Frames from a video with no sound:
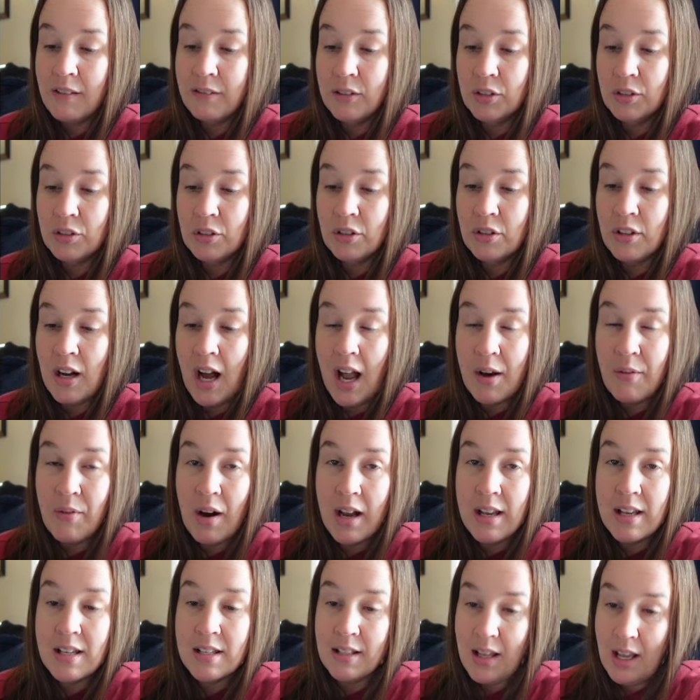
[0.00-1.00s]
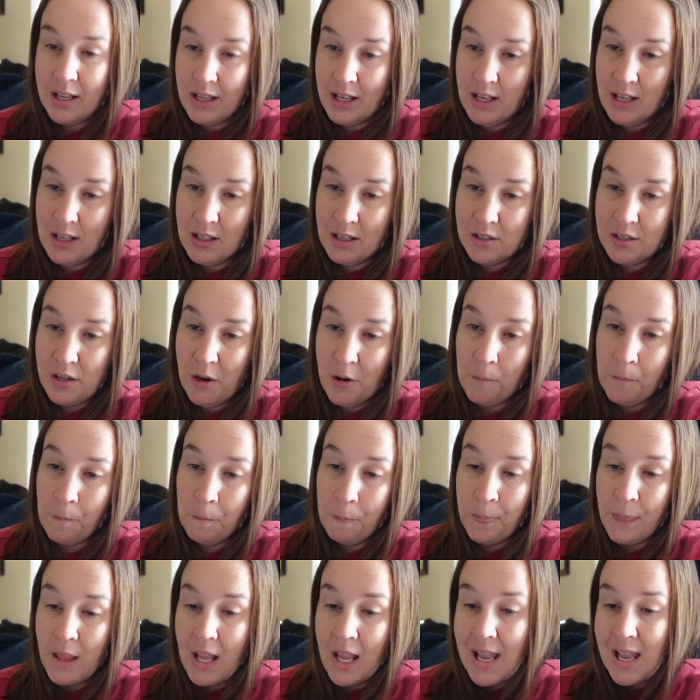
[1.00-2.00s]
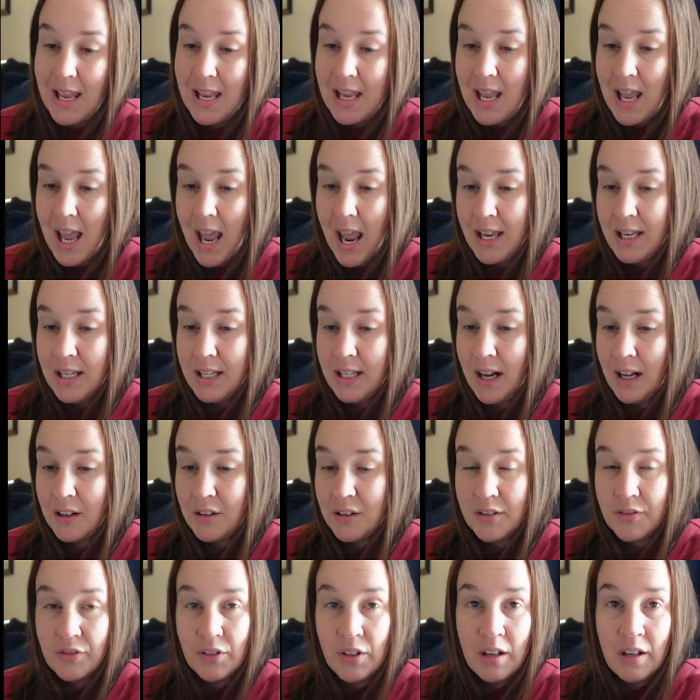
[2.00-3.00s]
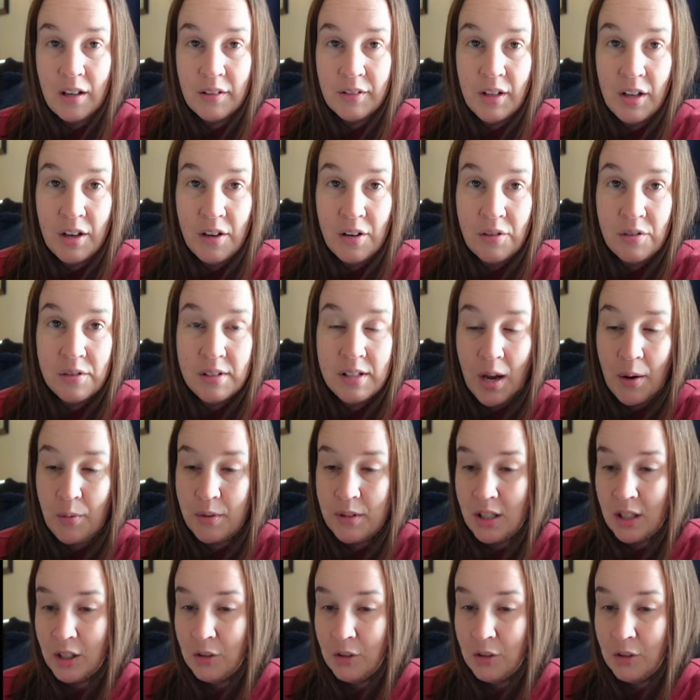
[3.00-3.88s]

floral high-rise leggings. So $80 for all those. That was a